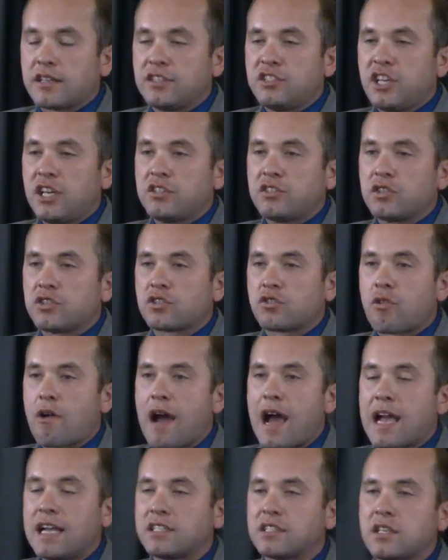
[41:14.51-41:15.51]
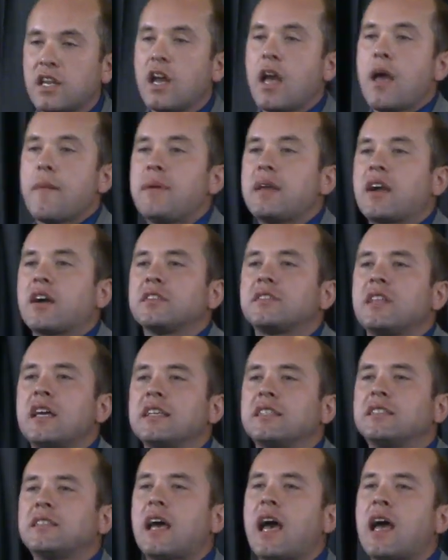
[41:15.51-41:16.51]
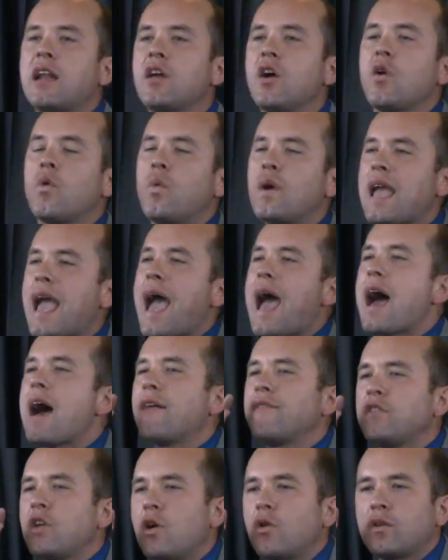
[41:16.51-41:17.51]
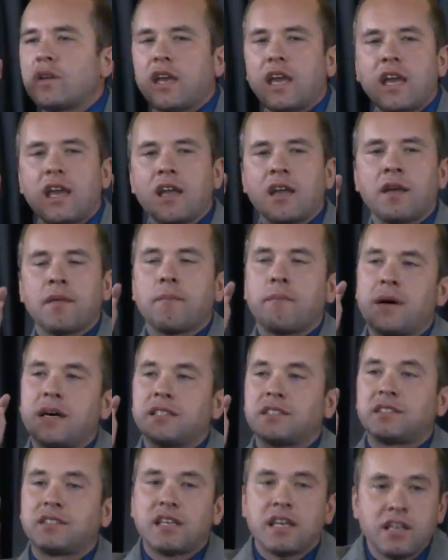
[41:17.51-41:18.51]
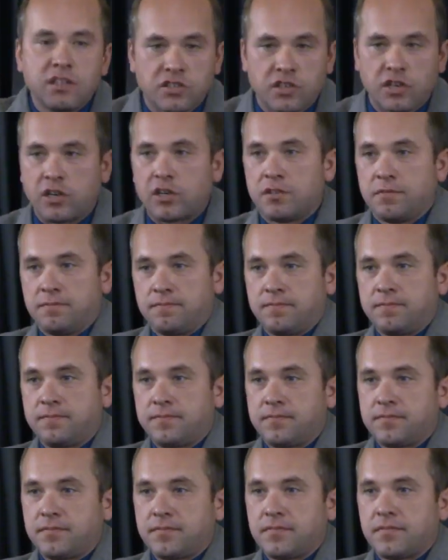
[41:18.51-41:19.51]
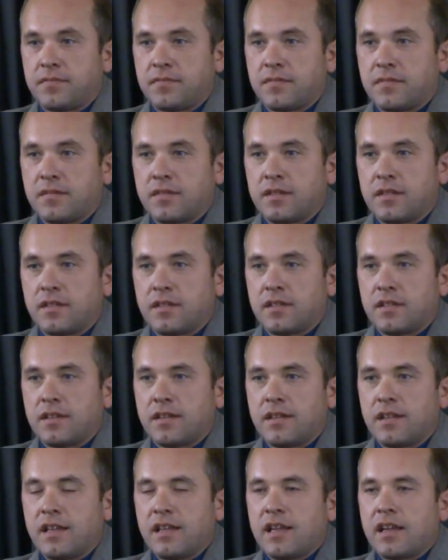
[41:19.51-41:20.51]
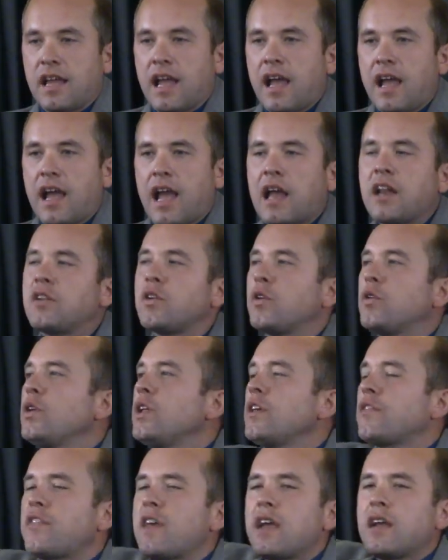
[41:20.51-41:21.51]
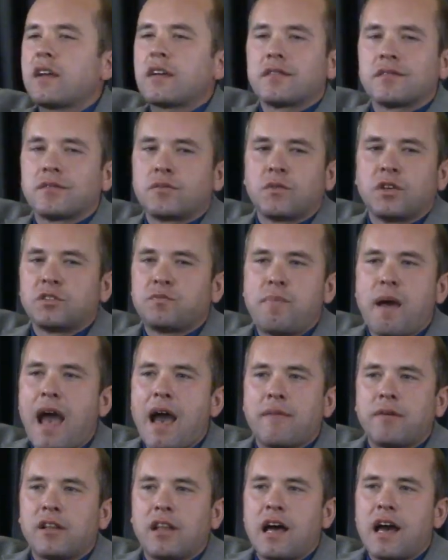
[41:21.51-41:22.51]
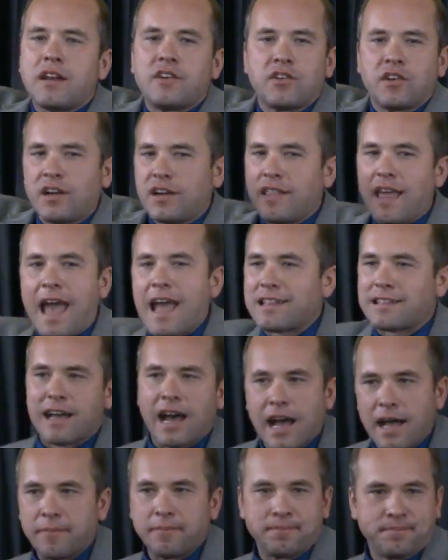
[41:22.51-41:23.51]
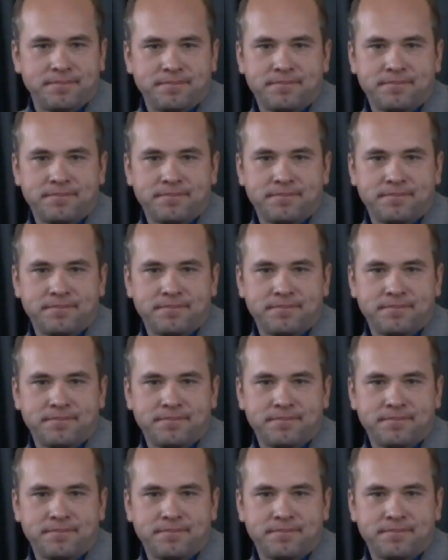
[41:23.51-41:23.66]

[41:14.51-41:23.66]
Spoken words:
Jesus Christ, because they said, we have no king but Caesar. Okay, and who do you think was Babylon during that time?